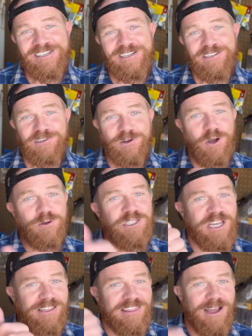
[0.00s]
So go
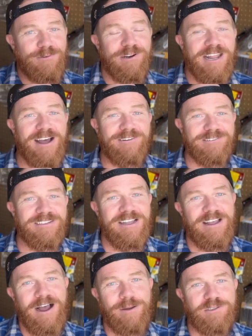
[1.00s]
check that one out.
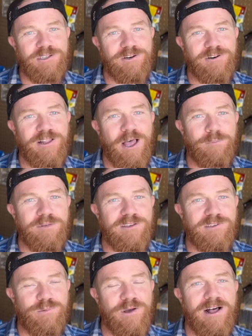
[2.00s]
I'm sure it'll help you
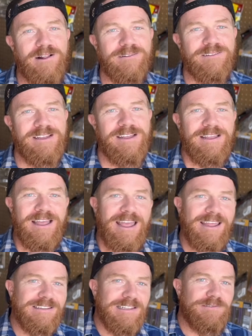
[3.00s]
as well.
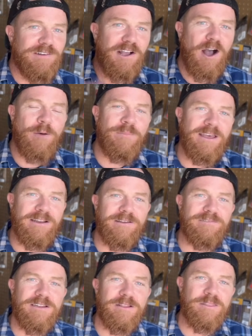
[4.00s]
And leave a comment
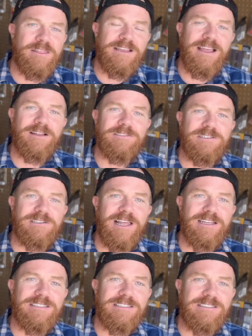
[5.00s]
of anything else you'd
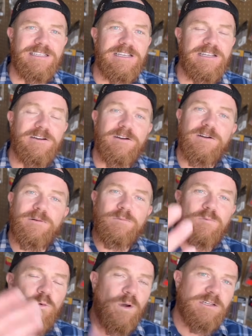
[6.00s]
like to see, or
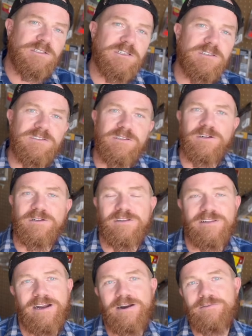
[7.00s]
questions or
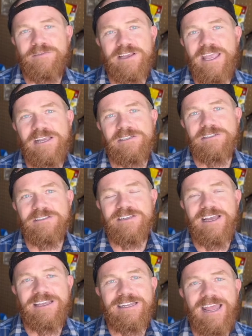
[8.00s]
clarifications
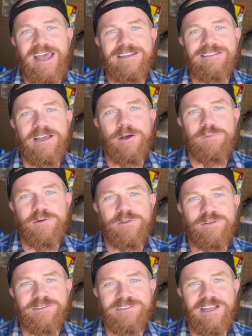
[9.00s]
I can add to help you
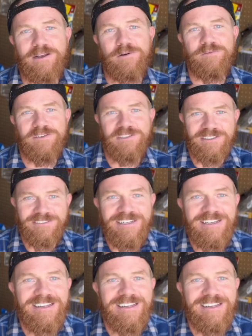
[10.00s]
with your Senko fishing.